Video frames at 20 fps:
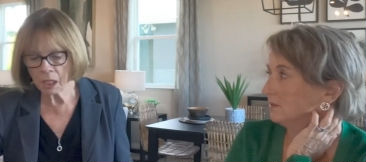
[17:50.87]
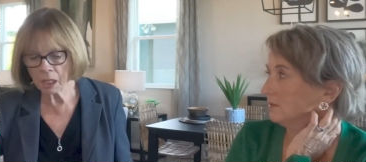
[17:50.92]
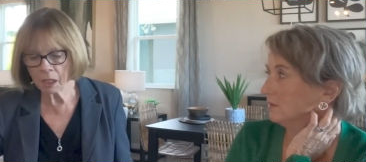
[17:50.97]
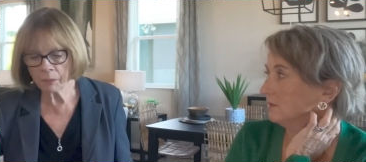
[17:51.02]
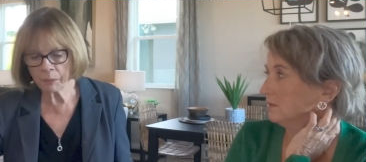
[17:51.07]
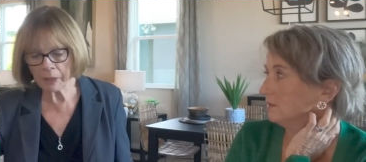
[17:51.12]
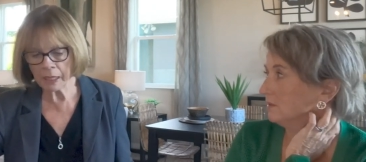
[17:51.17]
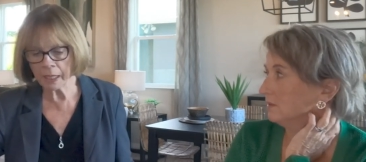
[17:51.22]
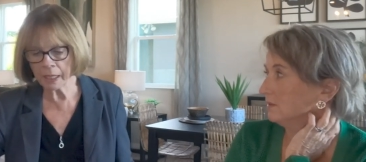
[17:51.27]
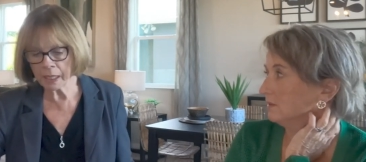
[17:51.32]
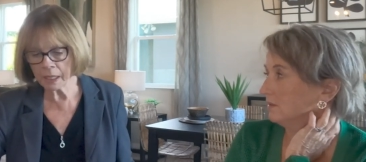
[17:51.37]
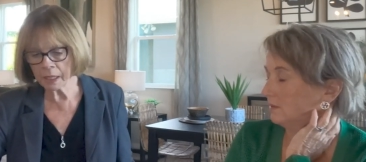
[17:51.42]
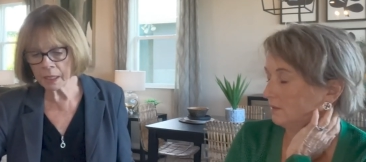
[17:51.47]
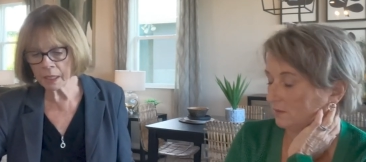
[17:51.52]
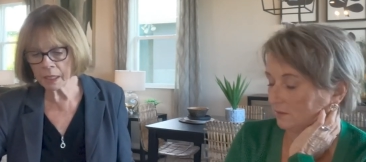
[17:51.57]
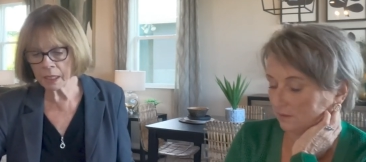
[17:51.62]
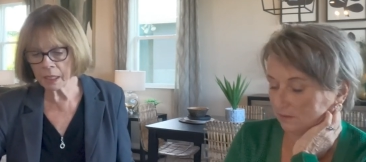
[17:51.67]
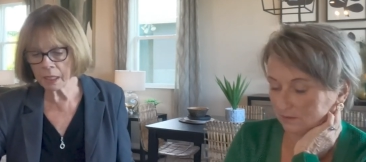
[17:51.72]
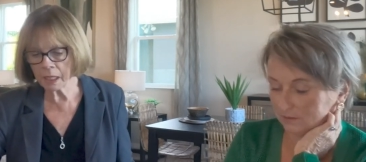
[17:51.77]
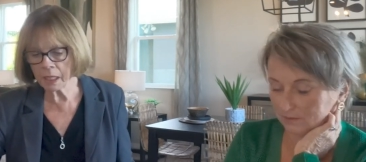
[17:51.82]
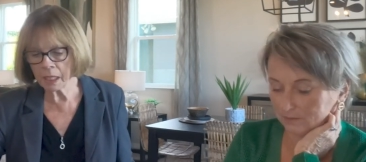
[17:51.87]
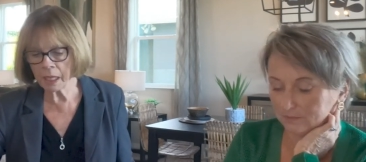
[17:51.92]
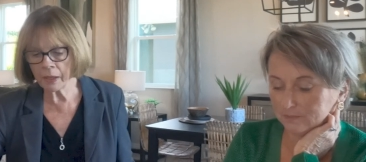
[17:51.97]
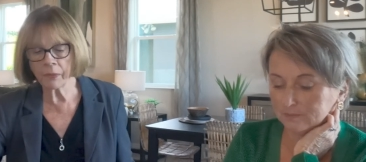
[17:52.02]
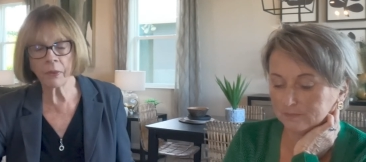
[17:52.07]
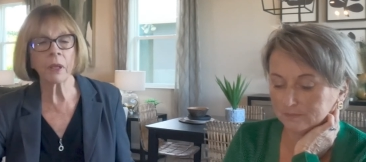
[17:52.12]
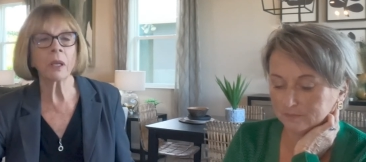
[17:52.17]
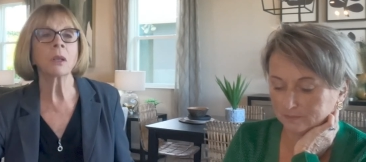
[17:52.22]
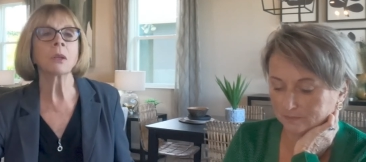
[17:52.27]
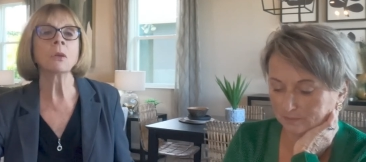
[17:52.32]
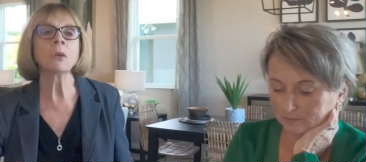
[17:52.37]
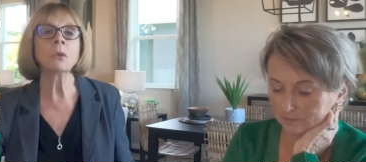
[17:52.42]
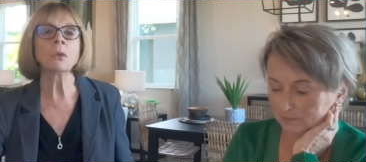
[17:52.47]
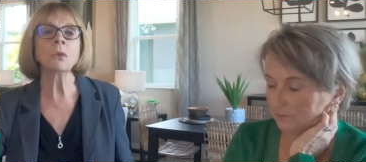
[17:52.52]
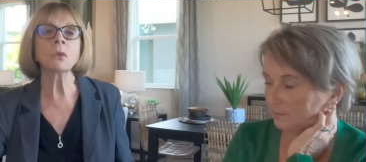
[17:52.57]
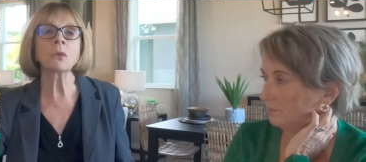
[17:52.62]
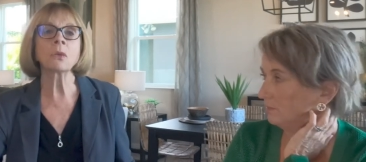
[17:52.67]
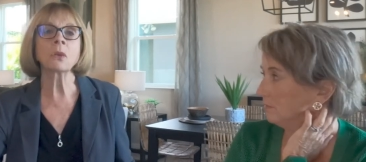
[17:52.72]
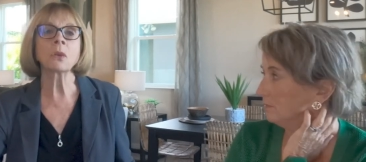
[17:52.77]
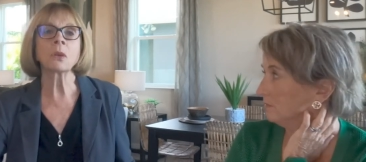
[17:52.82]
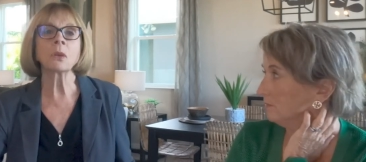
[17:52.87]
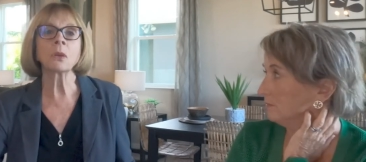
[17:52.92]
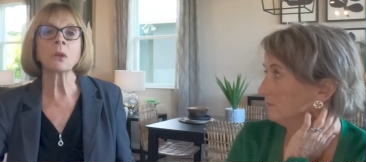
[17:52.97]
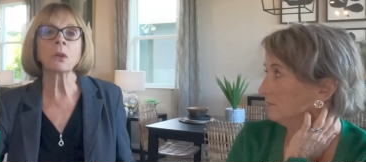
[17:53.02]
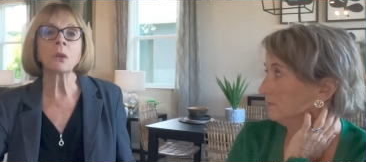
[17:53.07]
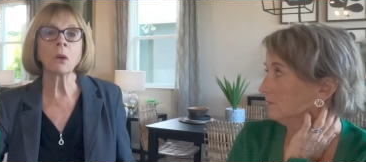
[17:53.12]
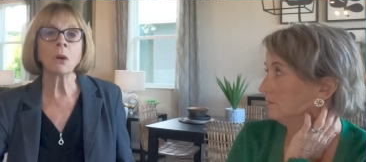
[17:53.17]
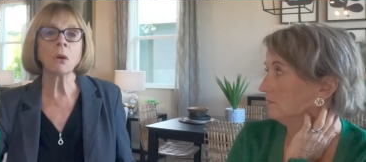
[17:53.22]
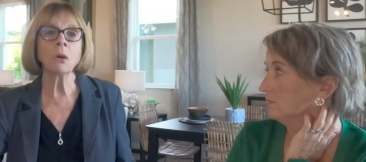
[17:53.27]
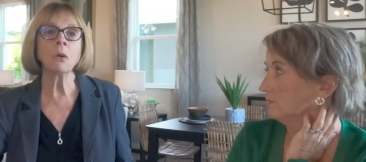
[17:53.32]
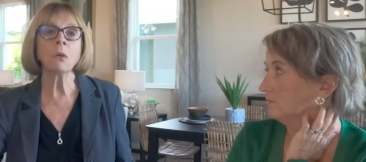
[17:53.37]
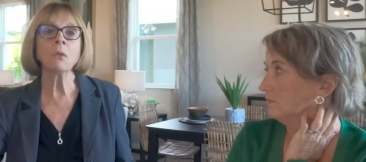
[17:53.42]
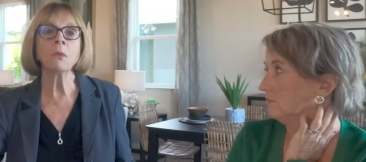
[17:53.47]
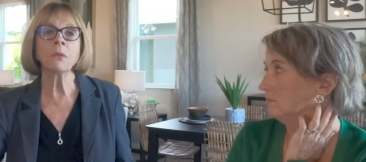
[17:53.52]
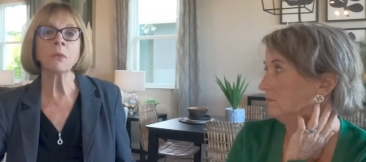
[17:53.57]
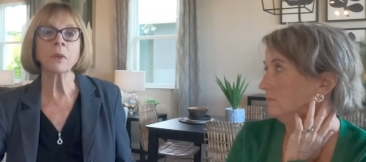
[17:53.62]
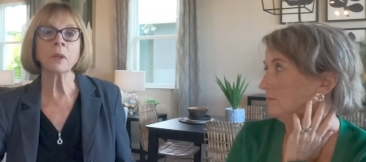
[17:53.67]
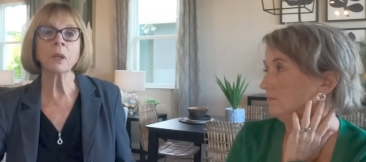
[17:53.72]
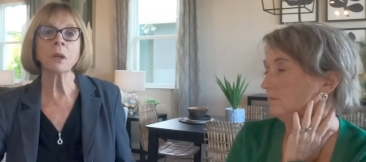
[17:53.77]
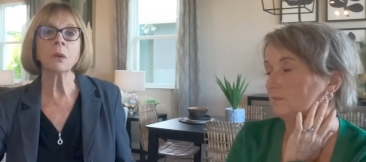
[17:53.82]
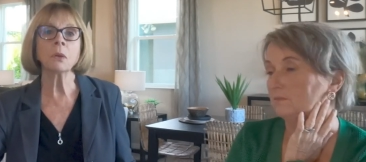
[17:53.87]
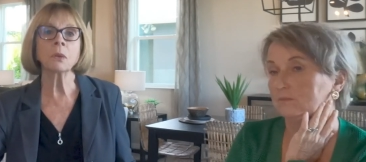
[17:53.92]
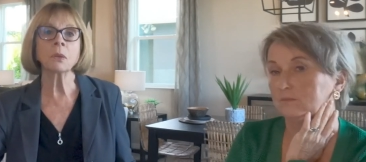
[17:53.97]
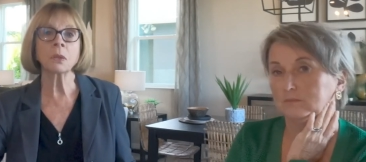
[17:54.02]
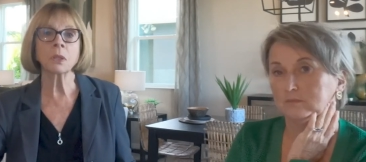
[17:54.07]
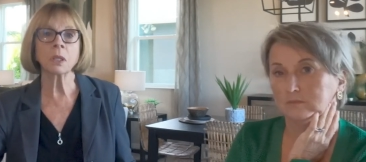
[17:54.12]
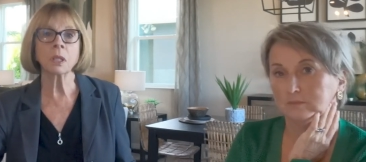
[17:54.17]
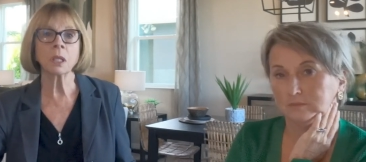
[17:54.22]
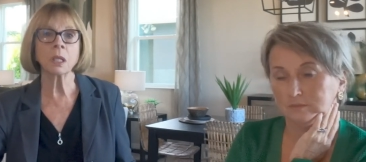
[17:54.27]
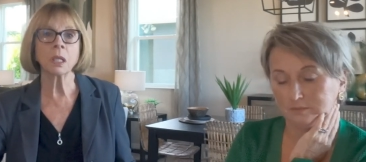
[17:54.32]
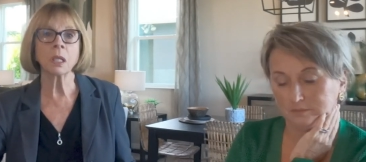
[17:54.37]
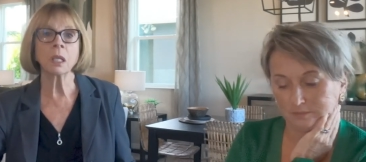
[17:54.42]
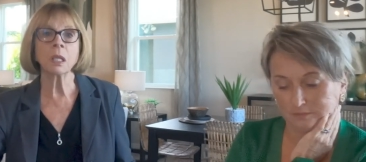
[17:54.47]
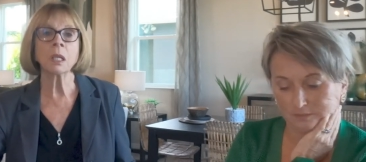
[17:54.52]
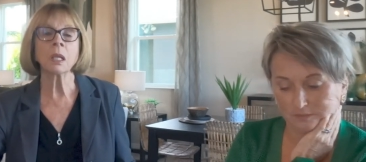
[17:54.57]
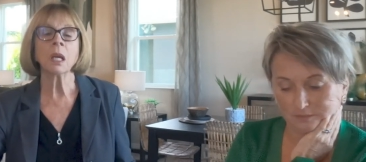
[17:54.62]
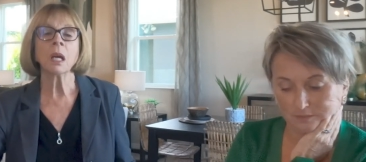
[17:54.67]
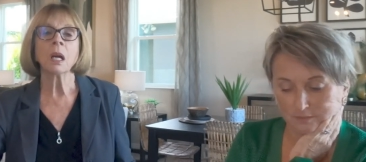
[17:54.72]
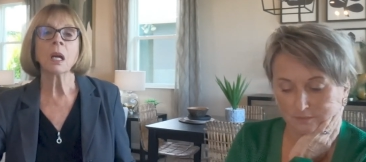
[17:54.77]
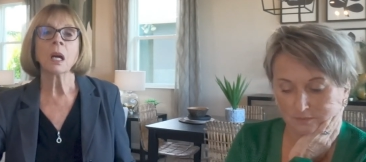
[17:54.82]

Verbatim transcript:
Speaker 1: AC, and they use the low VOC,